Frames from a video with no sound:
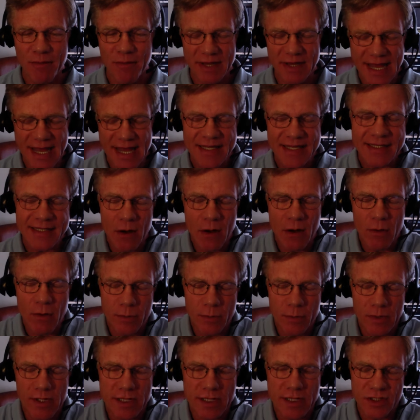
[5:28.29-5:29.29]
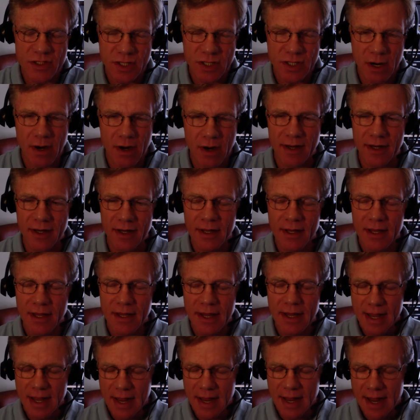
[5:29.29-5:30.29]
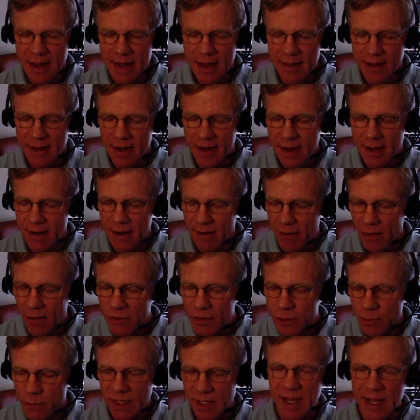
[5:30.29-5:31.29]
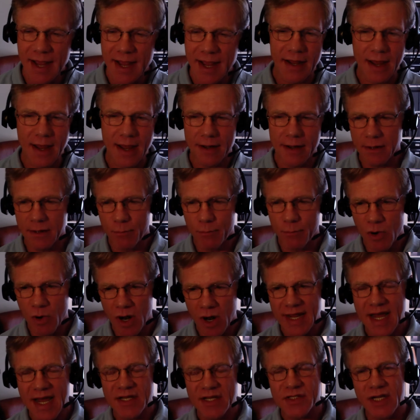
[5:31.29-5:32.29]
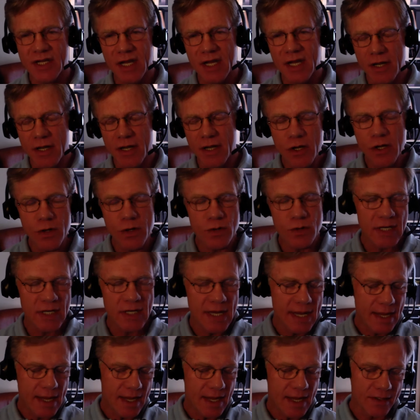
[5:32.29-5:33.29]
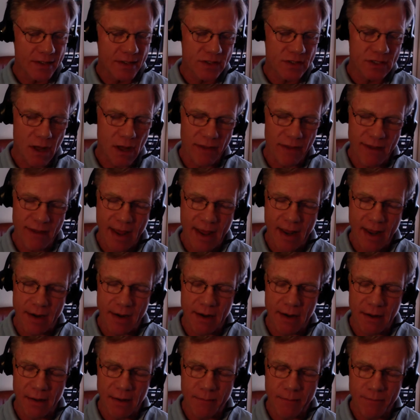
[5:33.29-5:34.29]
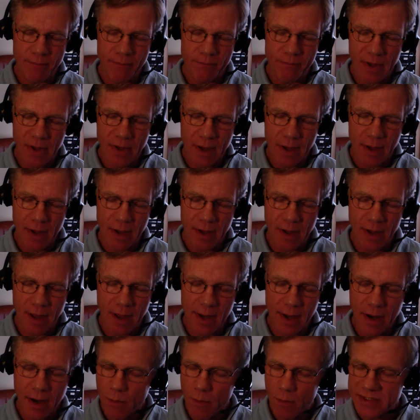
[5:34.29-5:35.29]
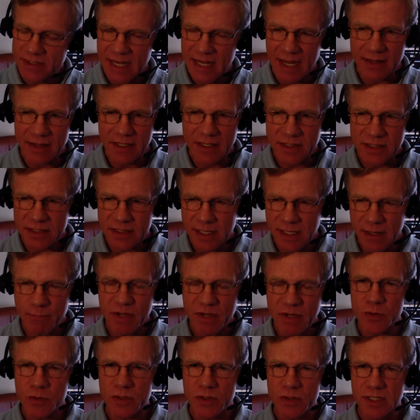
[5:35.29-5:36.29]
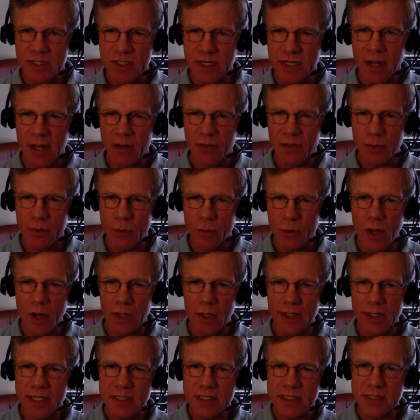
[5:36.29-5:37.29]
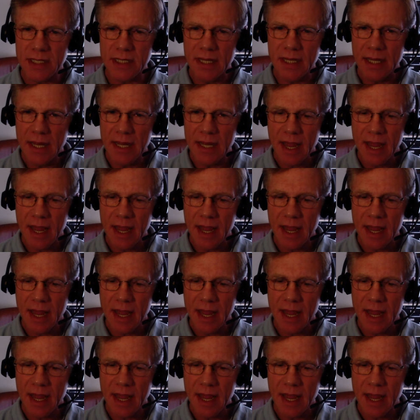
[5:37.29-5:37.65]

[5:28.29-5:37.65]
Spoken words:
But that's how it really started. And then ultimately, I got into broadcasting and news and saw that I had always had this deep interest in health and wellness.